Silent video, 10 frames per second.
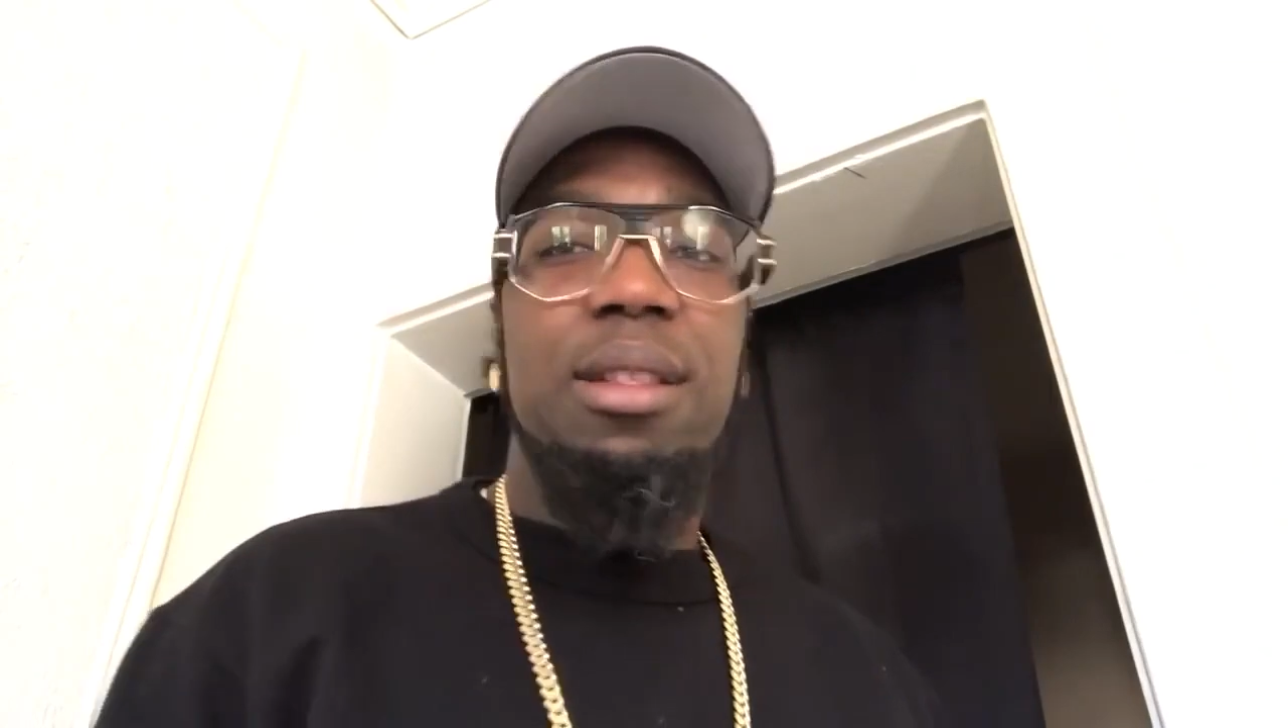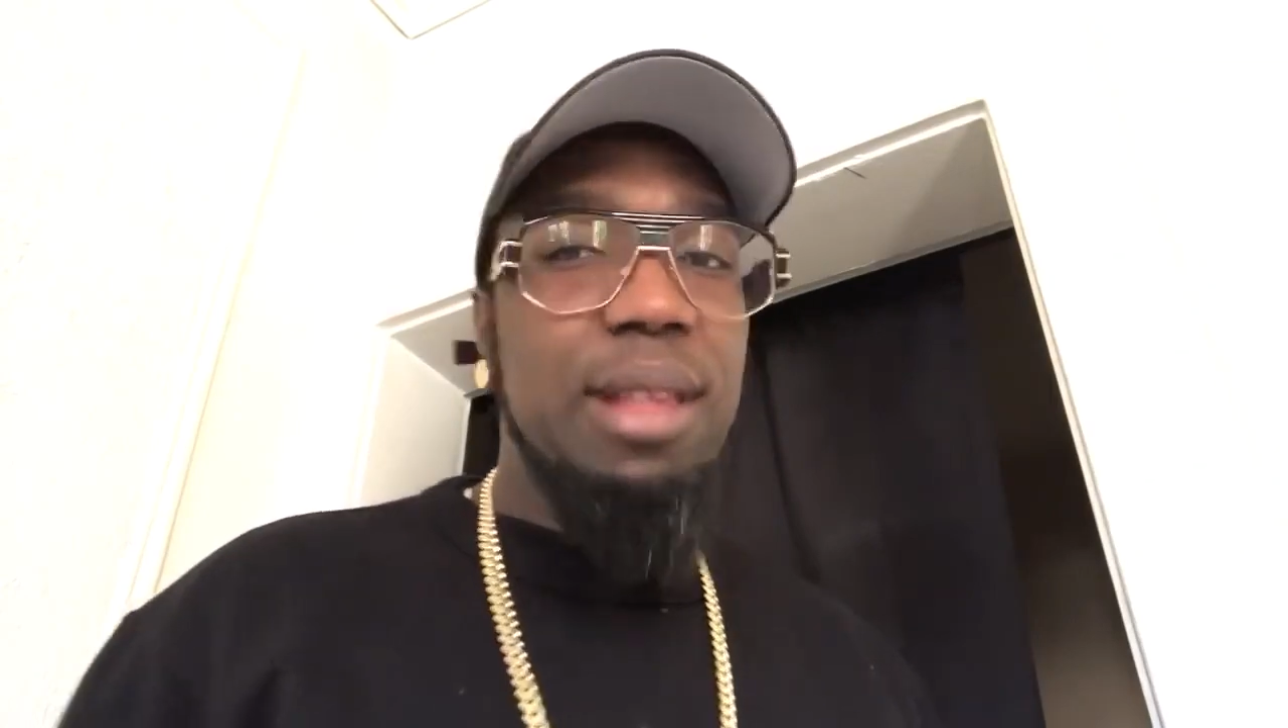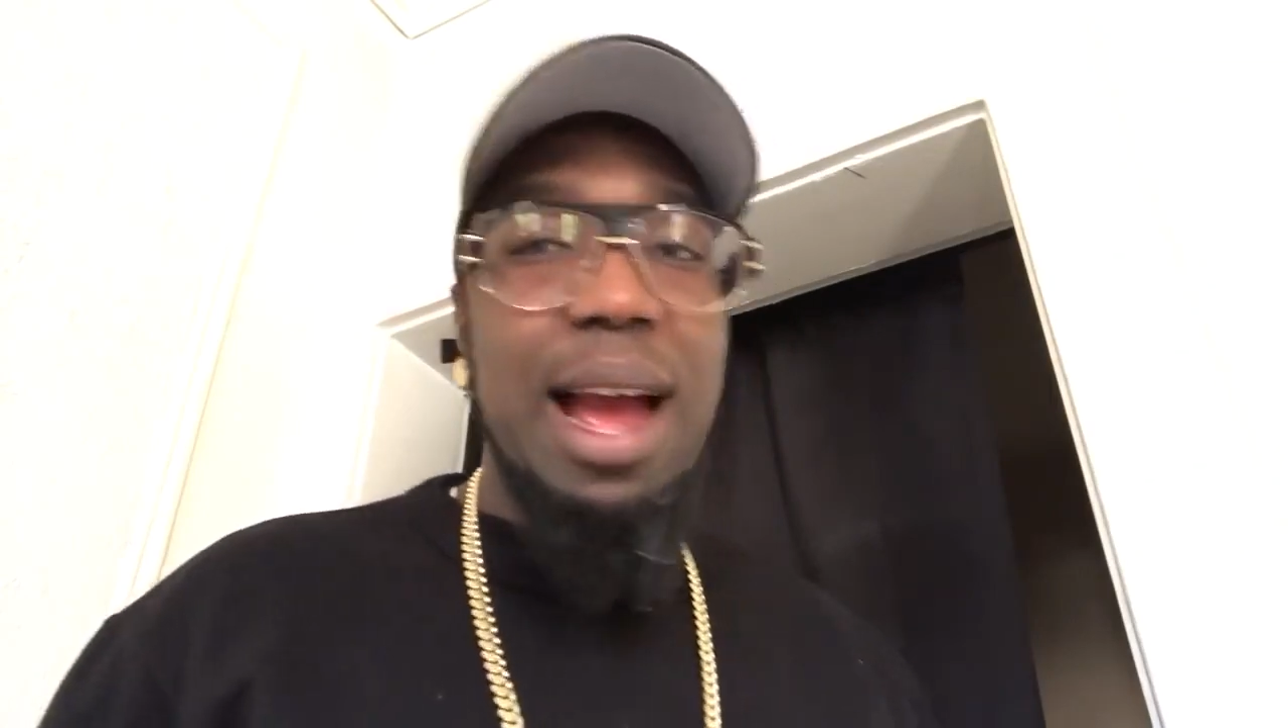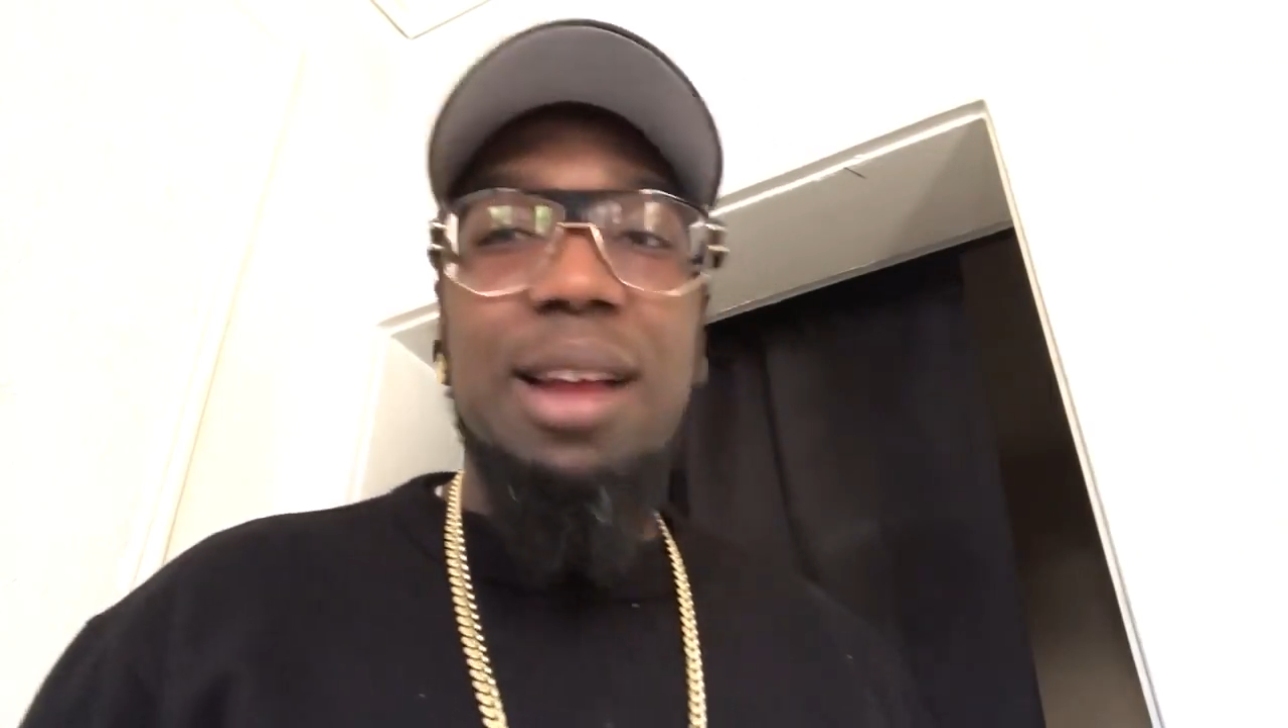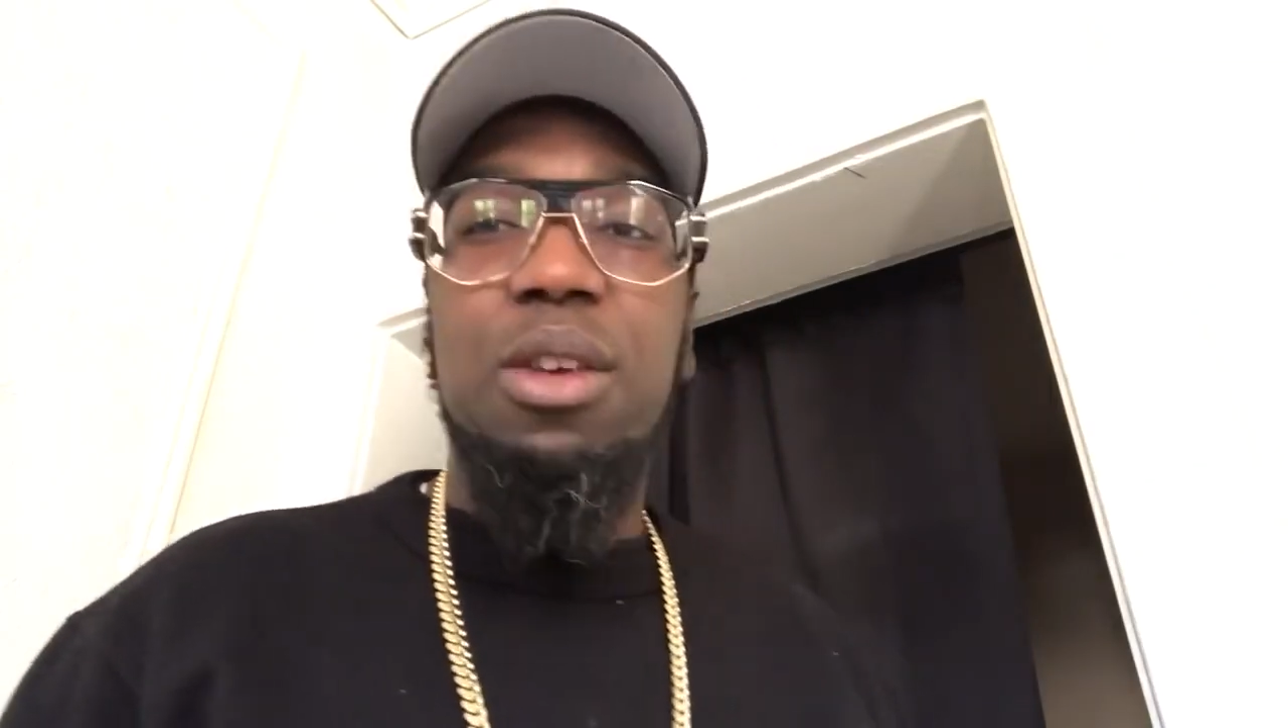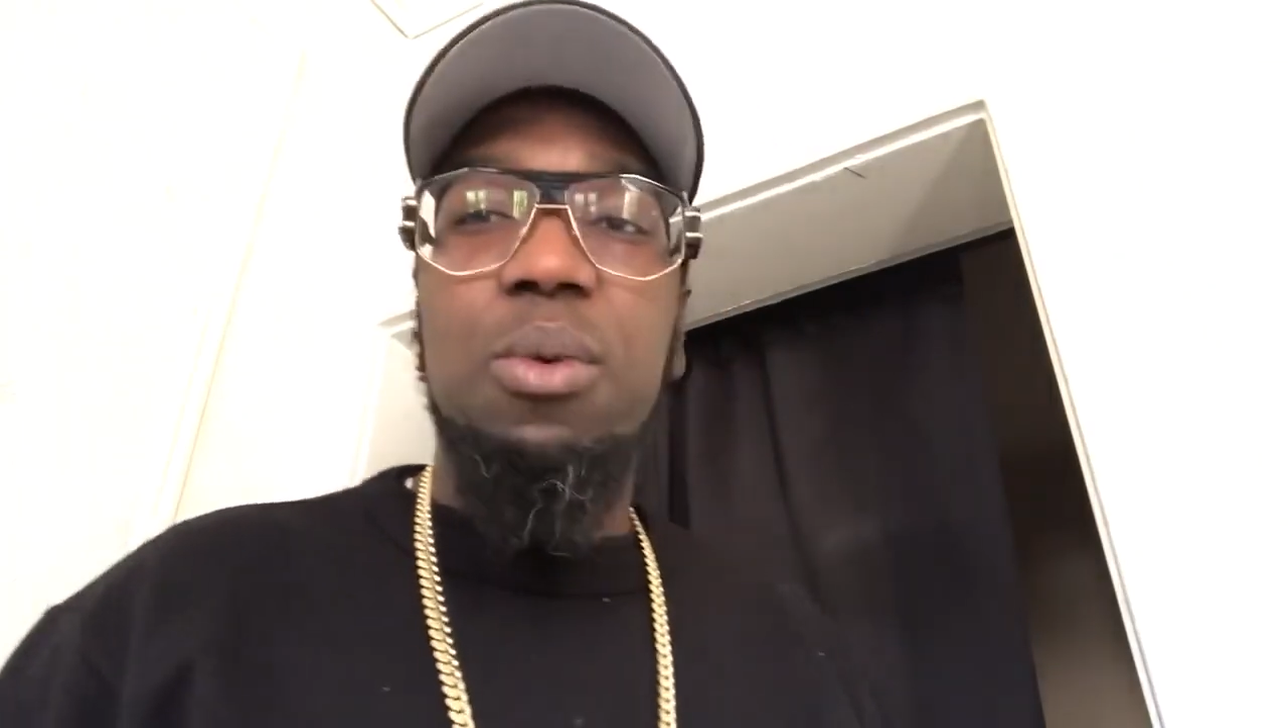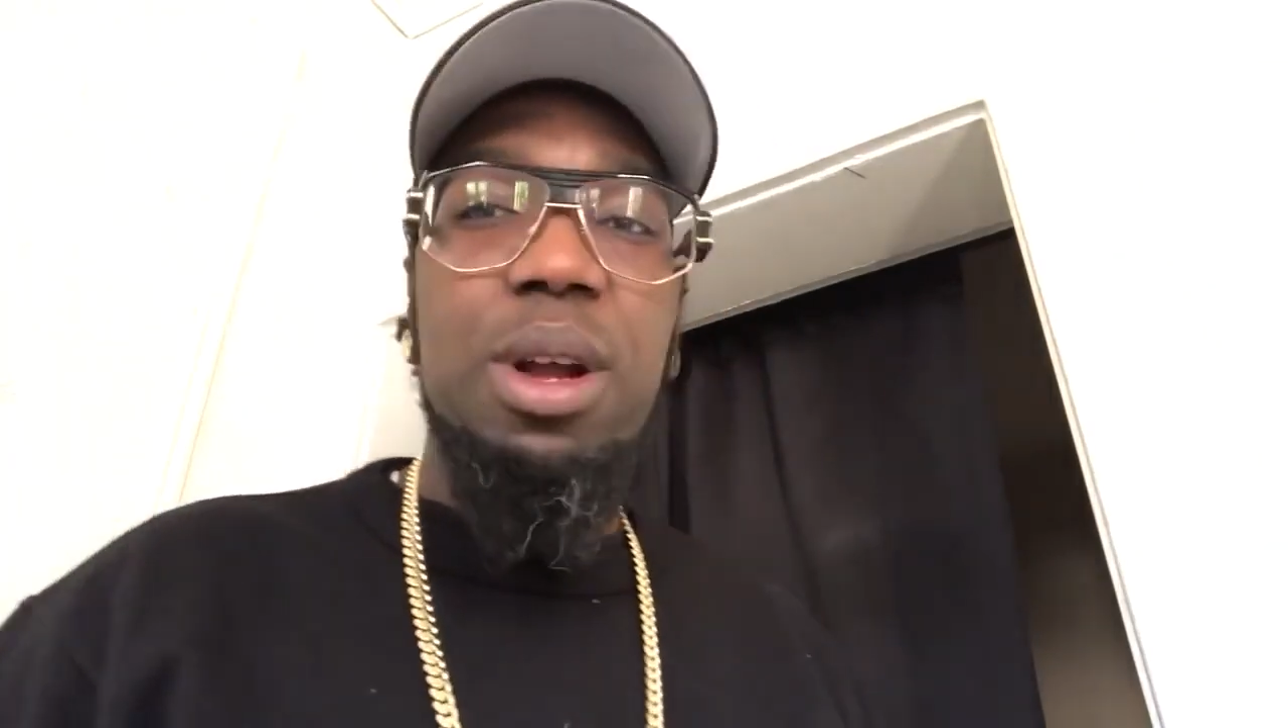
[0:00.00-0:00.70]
signs and